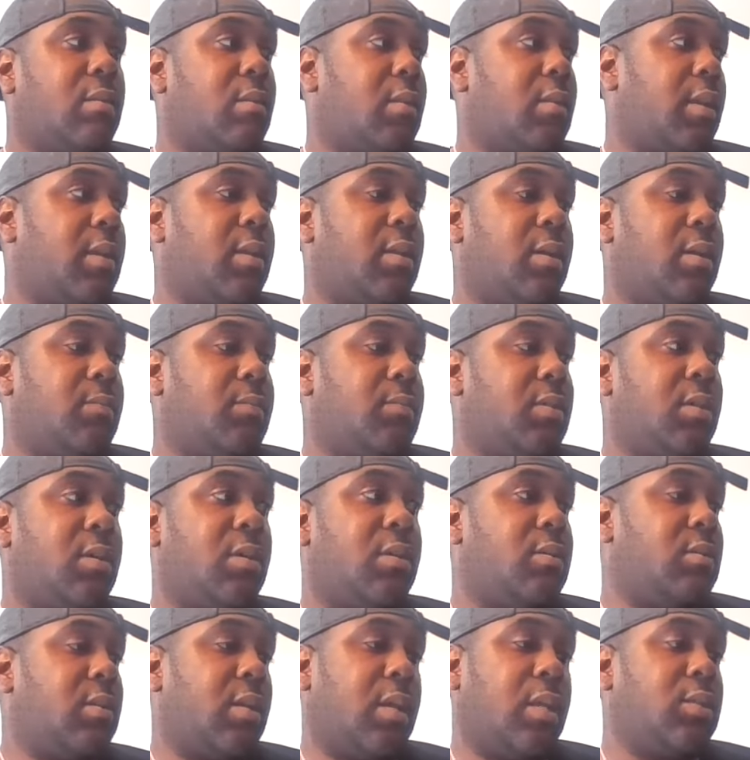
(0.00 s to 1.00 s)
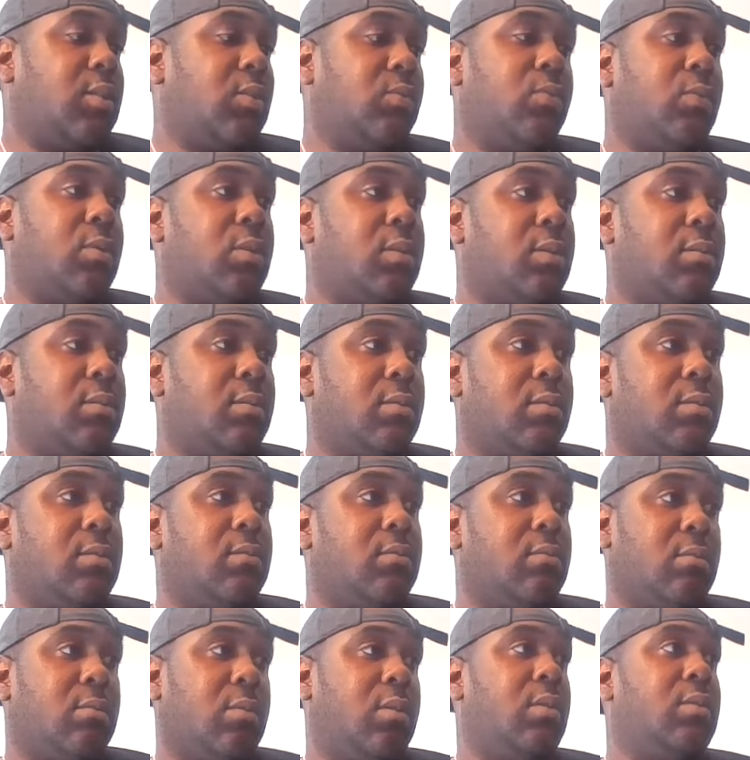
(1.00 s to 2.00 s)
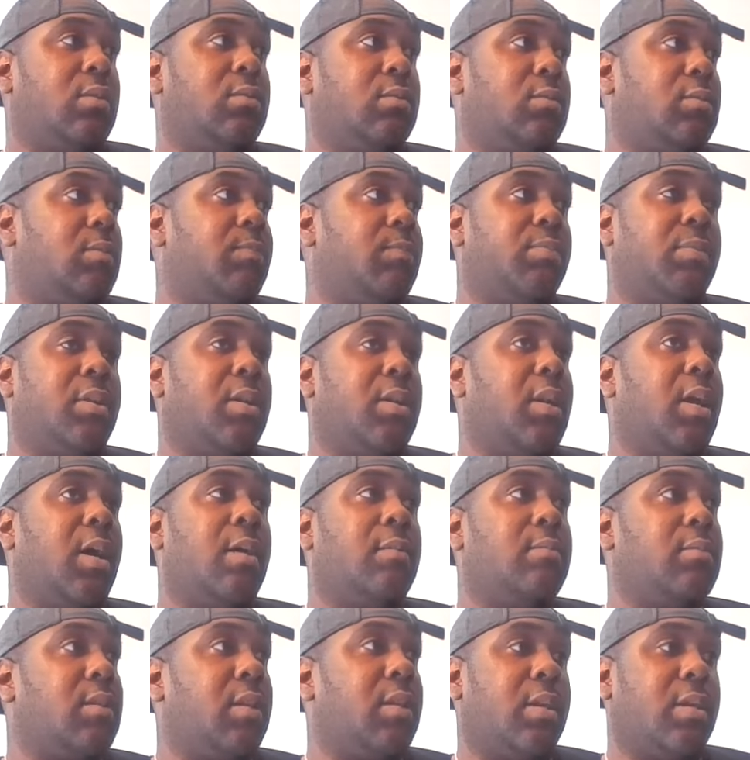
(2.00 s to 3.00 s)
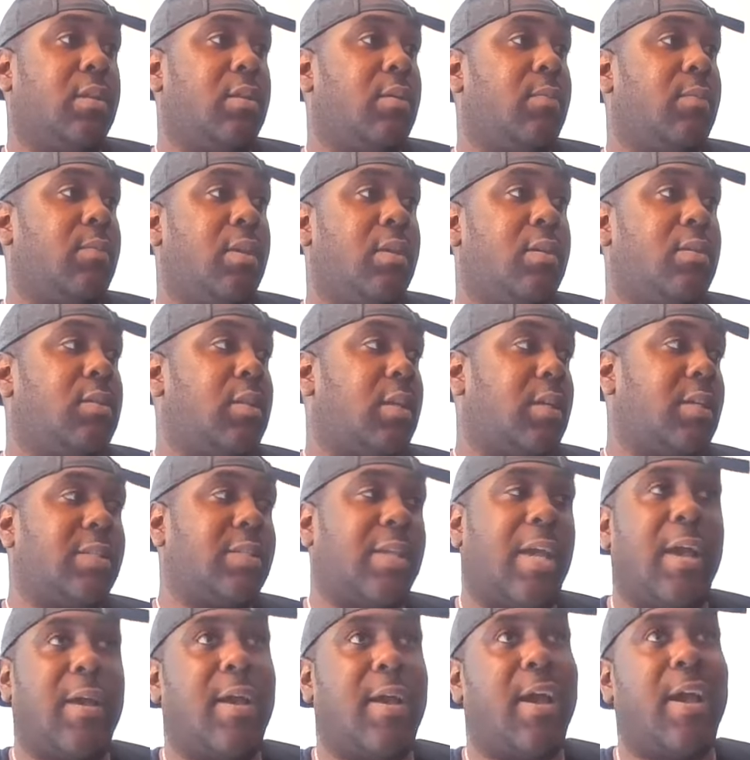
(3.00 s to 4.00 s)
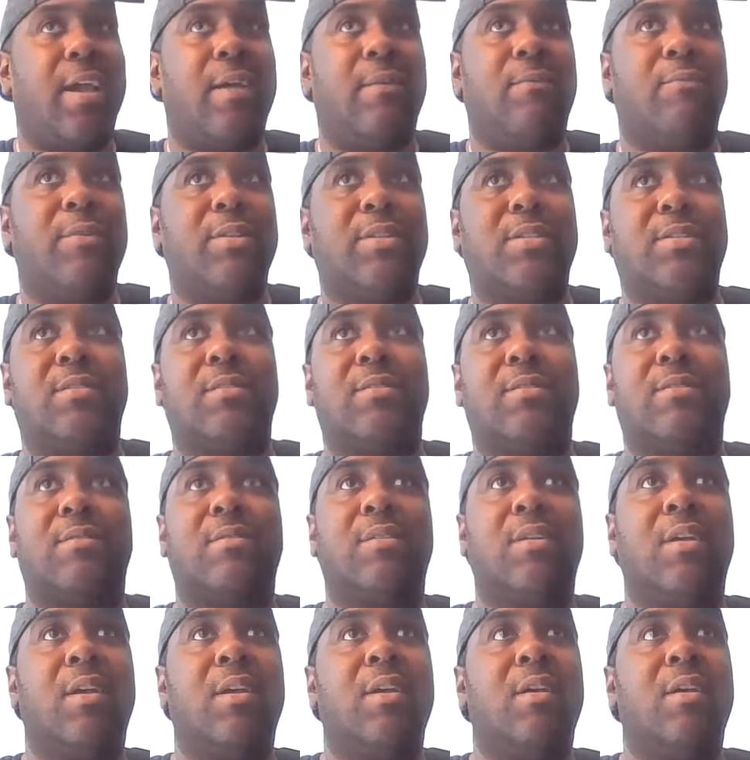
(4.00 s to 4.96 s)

Like, you know what I'm saying? He's like, I just want you to put it up. Like, you know what I mean? He's like, because I went to